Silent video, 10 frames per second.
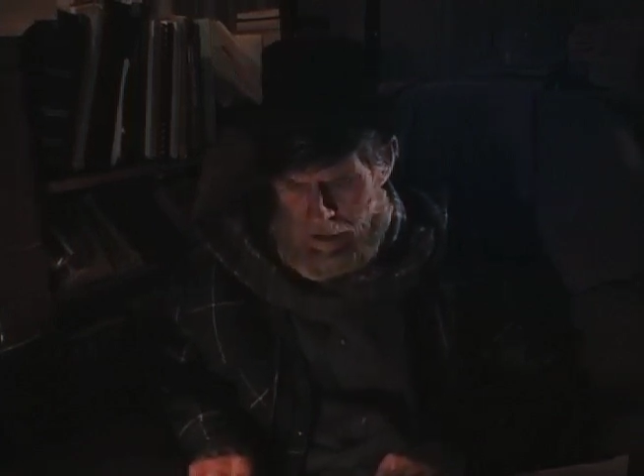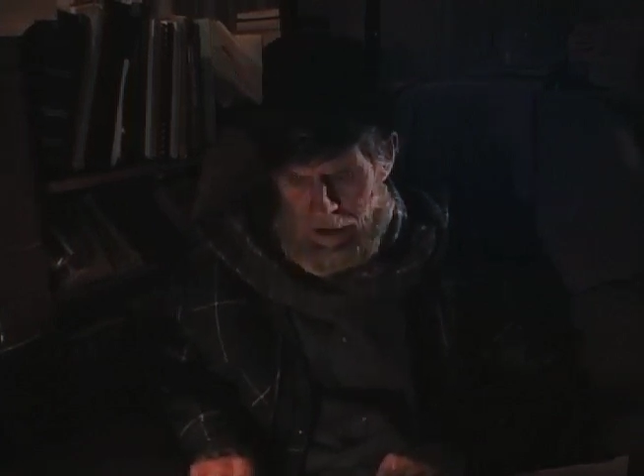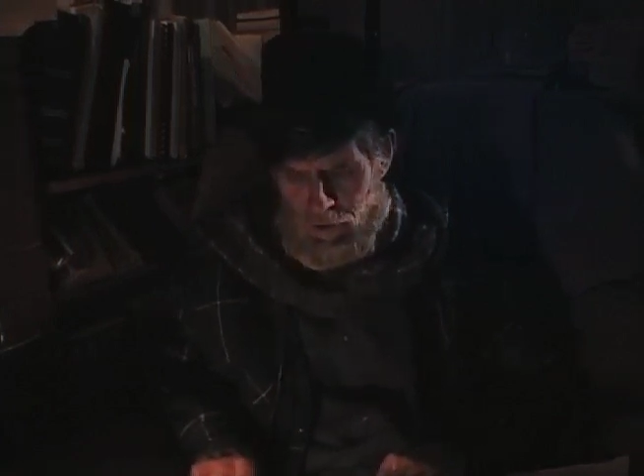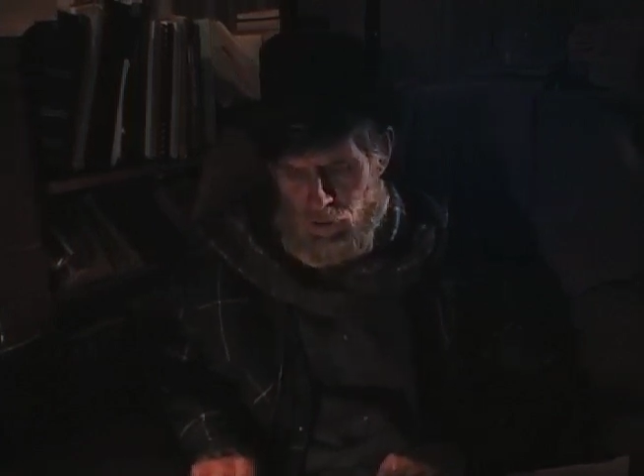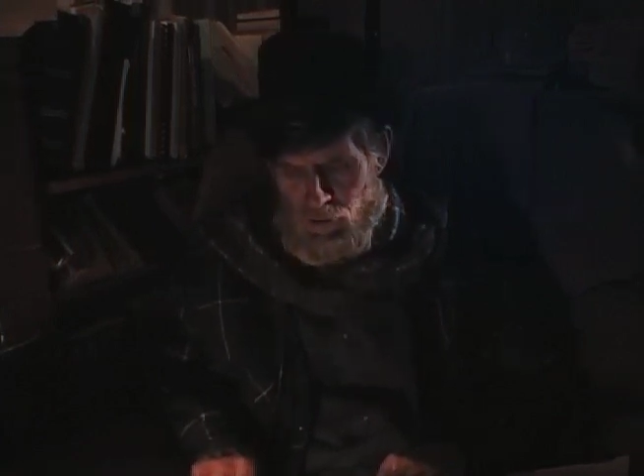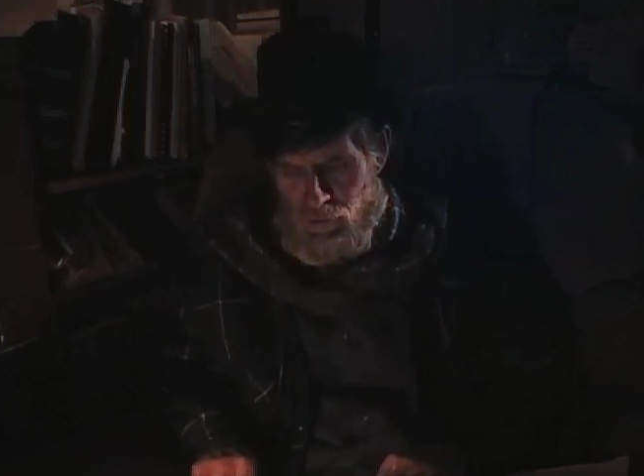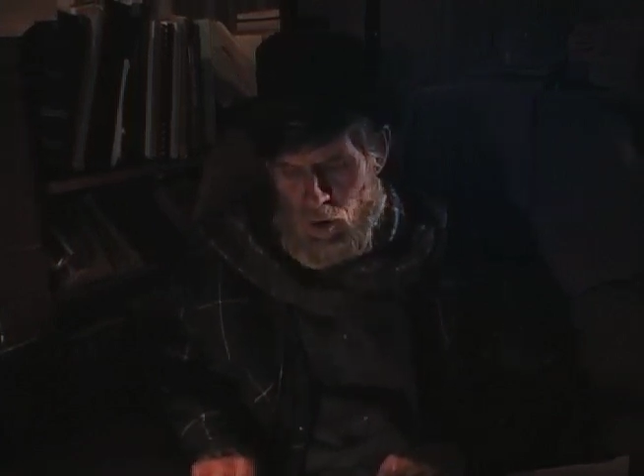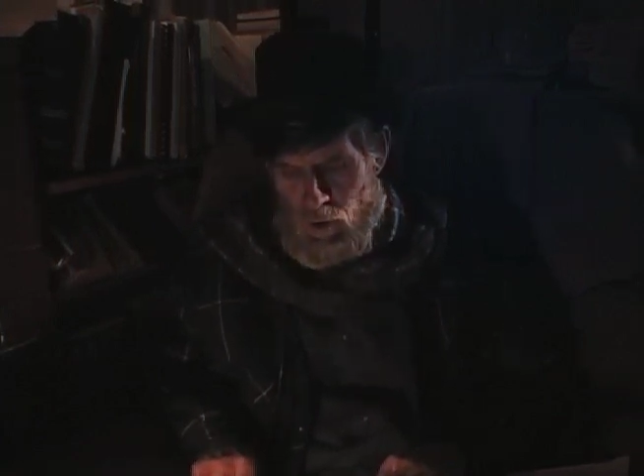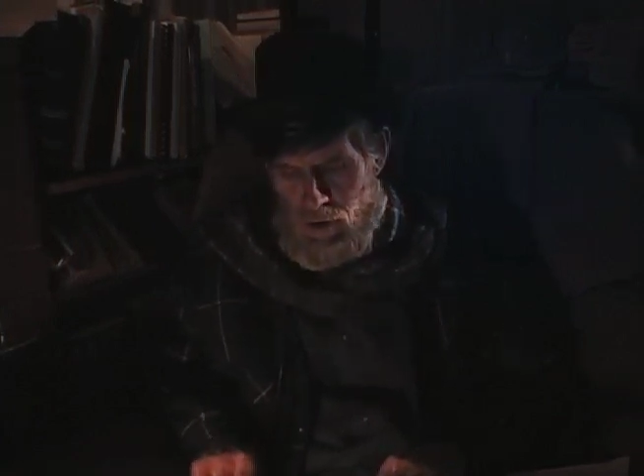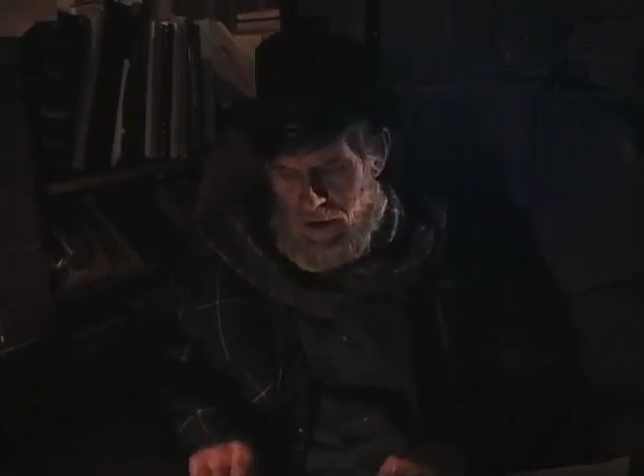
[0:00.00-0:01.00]
and the
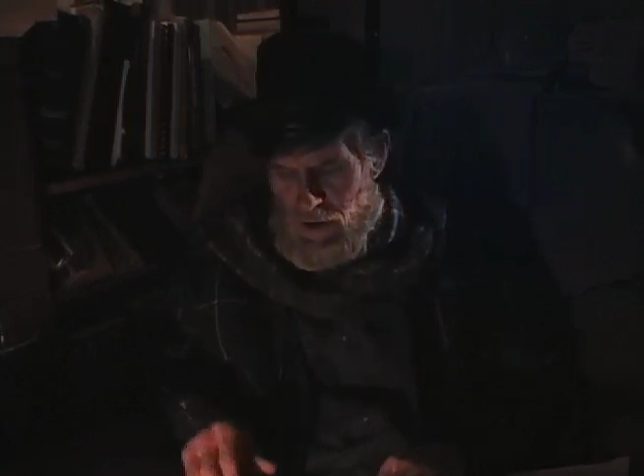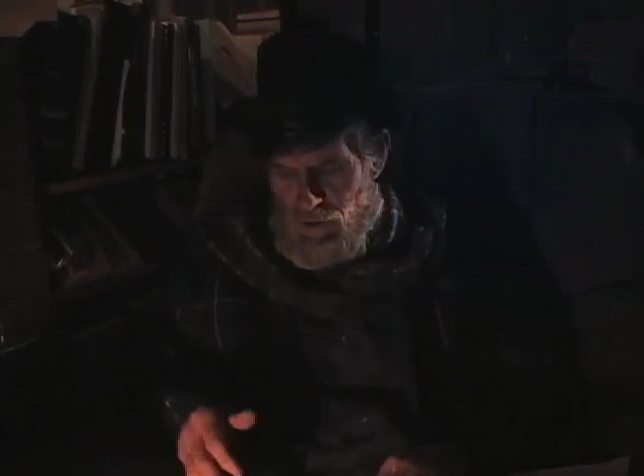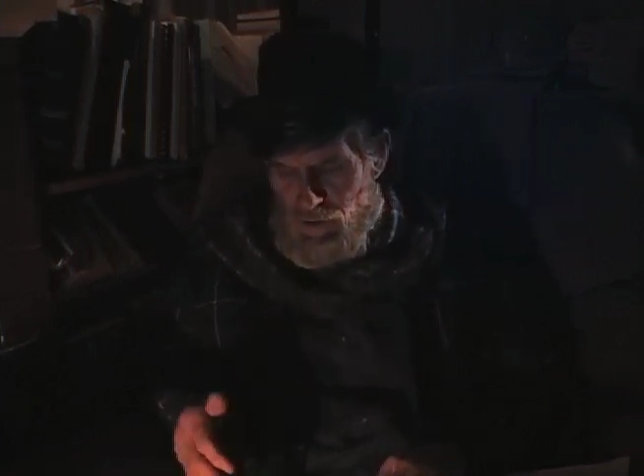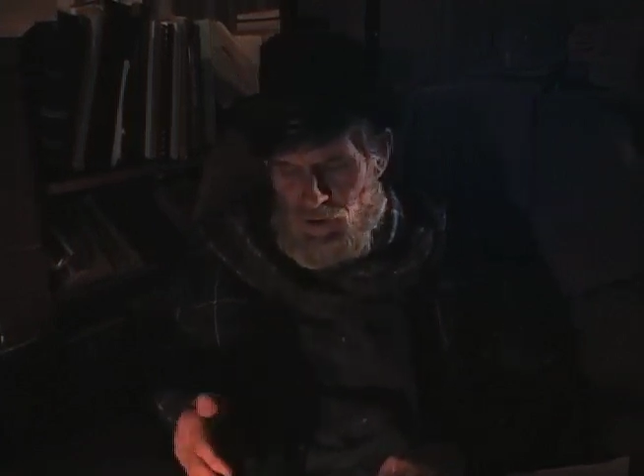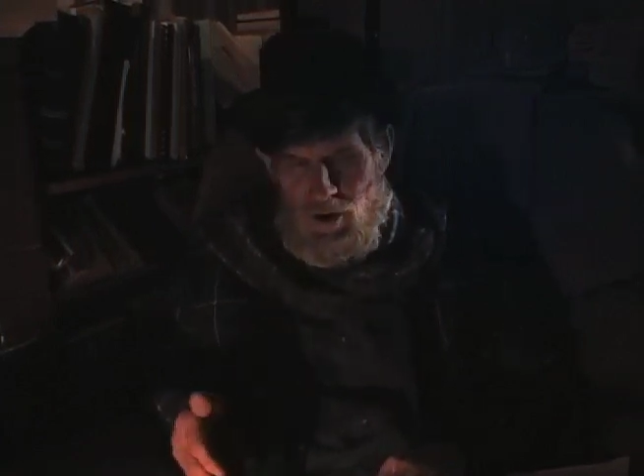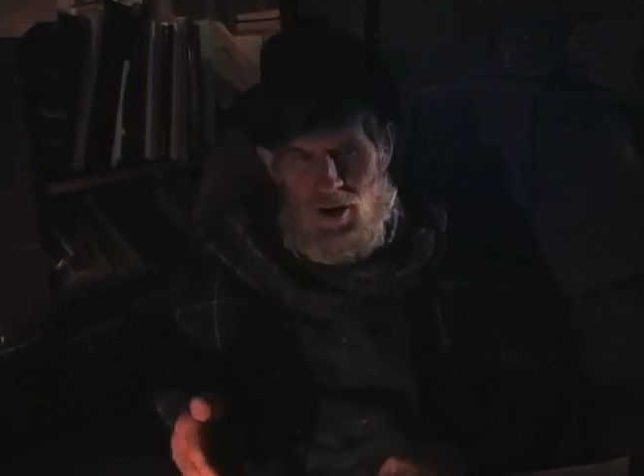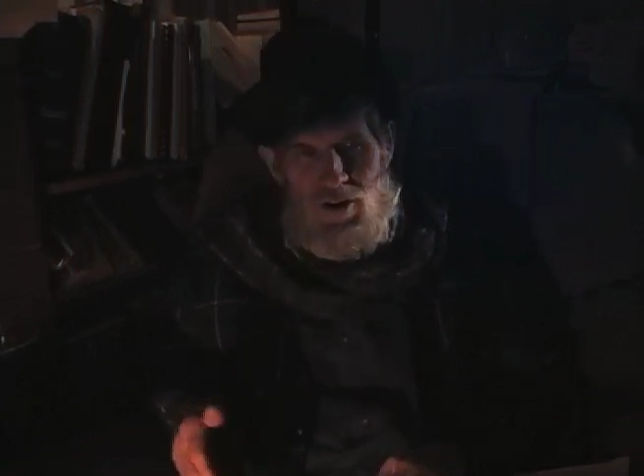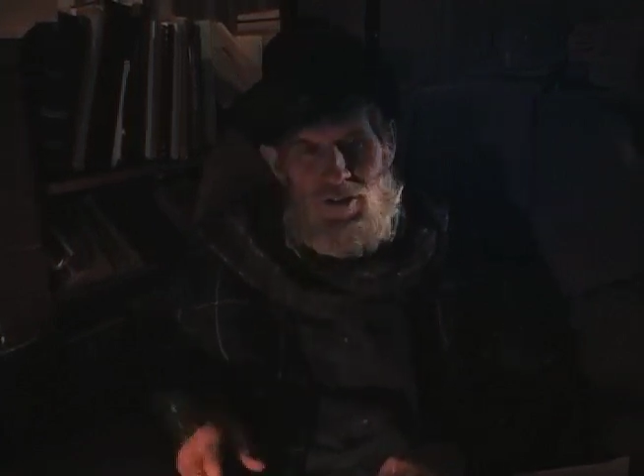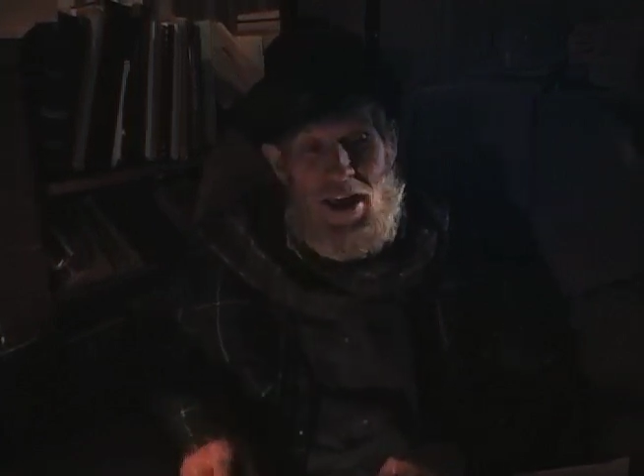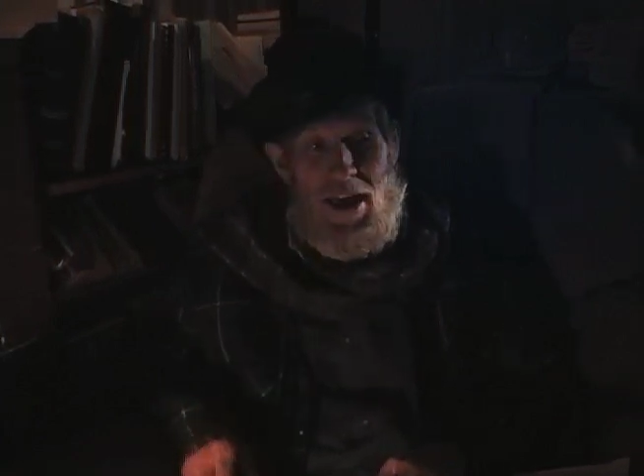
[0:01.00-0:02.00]
smoke it encircled
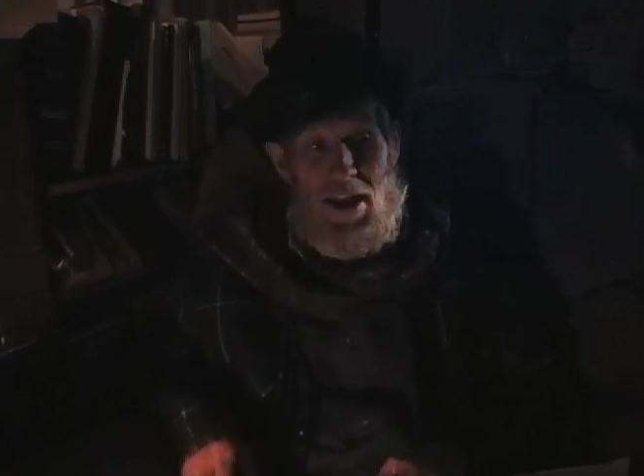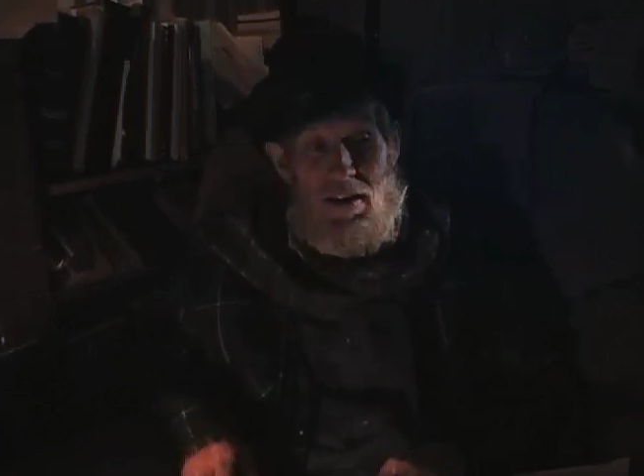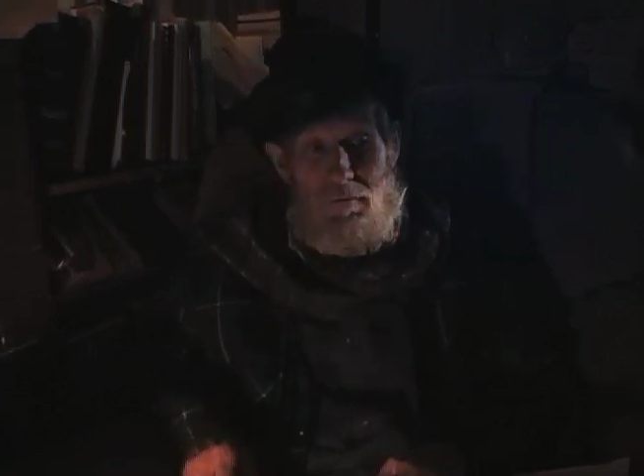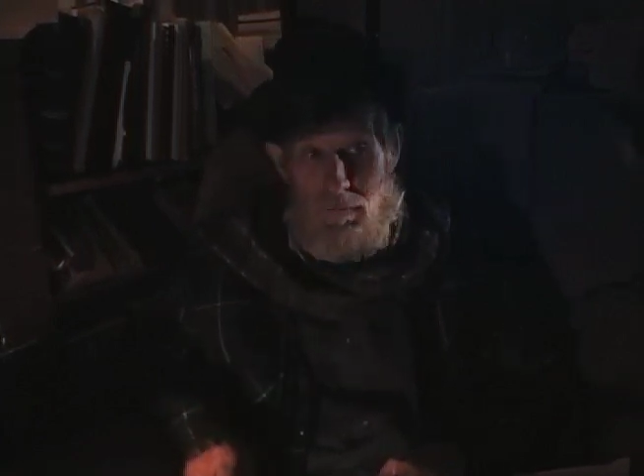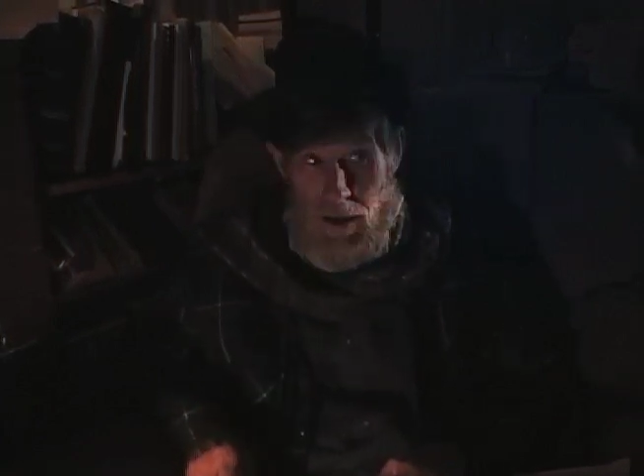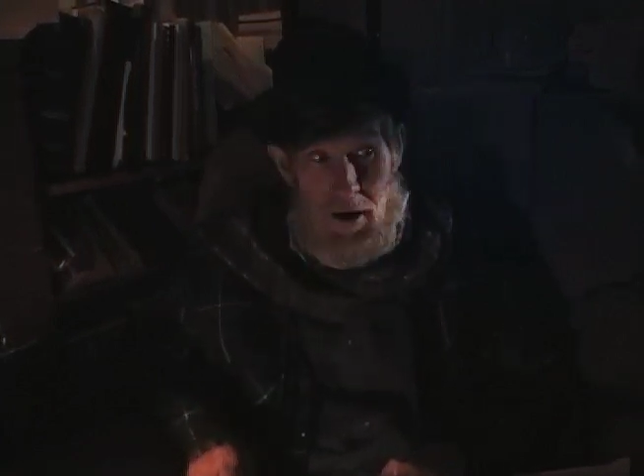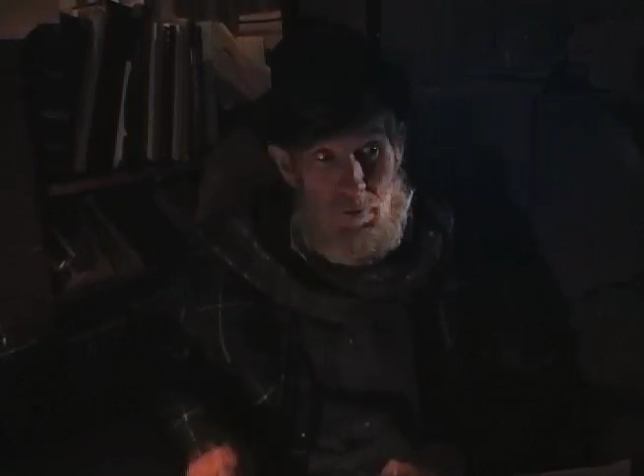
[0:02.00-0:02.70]
his head like a